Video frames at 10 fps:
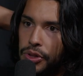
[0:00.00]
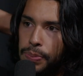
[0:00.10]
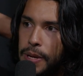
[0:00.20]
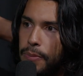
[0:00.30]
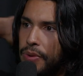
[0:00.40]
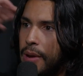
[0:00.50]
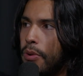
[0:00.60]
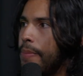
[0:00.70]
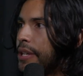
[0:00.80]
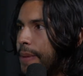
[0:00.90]
just people that
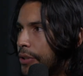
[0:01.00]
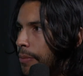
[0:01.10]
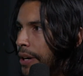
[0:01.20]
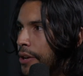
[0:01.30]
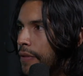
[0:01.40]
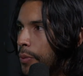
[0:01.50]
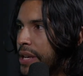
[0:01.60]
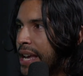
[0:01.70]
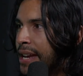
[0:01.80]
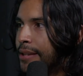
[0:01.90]
want to make some extra money over the
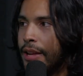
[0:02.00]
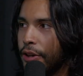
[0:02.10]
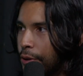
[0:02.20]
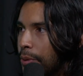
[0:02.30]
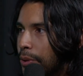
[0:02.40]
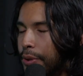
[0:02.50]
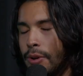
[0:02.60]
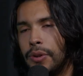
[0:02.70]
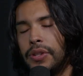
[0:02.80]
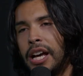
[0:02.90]
weekend, younger
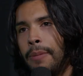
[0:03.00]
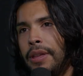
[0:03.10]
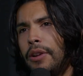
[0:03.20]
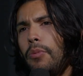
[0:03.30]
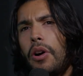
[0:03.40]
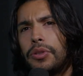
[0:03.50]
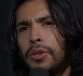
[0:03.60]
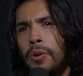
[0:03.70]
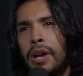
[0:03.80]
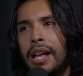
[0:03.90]
realtors. And then
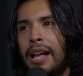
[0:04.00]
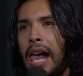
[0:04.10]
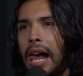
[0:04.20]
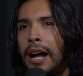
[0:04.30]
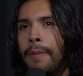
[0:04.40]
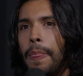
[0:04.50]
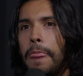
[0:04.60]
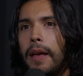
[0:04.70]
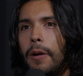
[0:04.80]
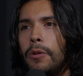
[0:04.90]
also,
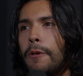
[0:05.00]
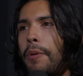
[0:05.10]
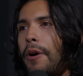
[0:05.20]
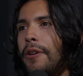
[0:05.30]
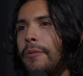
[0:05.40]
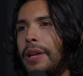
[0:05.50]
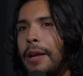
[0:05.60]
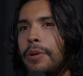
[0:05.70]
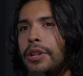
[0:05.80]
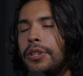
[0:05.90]
we're part of
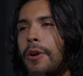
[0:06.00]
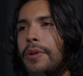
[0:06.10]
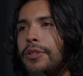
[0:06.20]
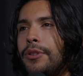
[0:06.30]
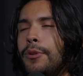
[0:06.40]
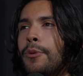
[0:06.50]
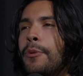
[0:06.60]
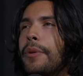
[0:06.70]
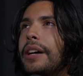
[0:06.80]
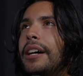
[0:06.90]
we just go
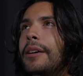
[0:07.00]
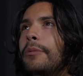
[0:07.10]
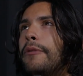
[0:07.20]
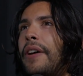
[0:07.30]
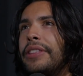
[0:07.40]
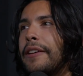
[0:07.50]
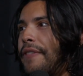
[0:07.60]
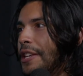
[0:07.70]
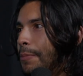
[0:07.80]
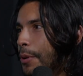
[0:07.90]
into we'll find like
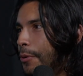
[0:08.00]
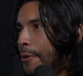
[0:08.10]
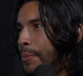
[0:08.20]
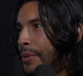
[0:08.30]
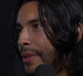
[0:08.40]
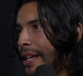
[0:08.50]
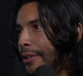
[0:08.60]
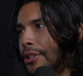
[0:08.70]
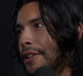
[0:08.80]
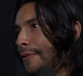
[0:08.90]
Facebook groups like
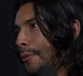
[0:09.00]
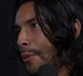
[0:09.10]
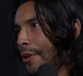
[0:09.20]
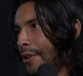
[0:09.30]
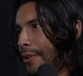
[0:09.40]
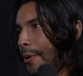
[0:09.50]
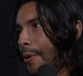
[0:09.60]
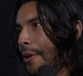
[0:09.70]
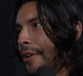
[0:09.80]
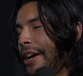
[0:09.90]
looking for work
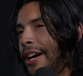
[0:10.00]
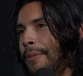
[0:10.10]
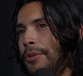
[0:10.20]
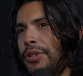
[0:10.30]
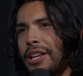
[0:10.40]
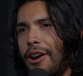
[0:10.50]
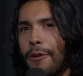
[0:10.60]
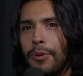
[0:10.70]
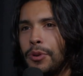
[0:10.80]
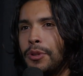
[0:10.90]
or just like our
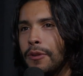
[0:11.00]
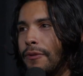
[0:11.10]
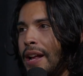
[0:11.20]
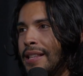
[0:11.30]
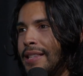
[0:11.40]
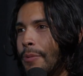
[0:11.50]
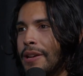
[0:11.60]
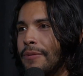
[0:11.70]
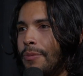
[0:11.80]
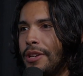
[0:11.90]
personal friends that
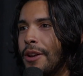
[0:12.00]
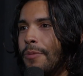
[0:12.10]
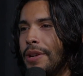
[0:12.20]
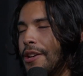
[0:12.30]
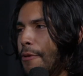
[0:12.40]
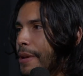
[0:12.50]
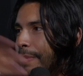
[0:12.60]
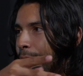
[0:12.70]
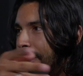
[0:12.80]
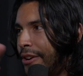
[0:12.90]
we know
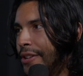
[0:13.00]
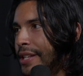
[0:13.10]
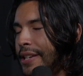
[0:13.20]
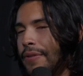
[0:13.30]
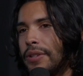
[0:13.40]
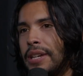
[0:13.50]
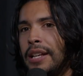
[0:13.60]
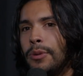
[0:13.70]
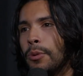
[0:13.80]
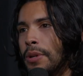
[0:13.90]
people that are in these different
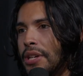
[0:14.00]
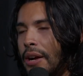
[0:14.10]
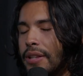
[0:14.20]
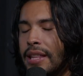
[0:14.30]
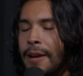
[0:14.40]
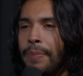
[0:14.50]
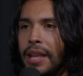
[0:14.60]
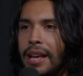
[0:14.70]
states. So we'll reach out to them.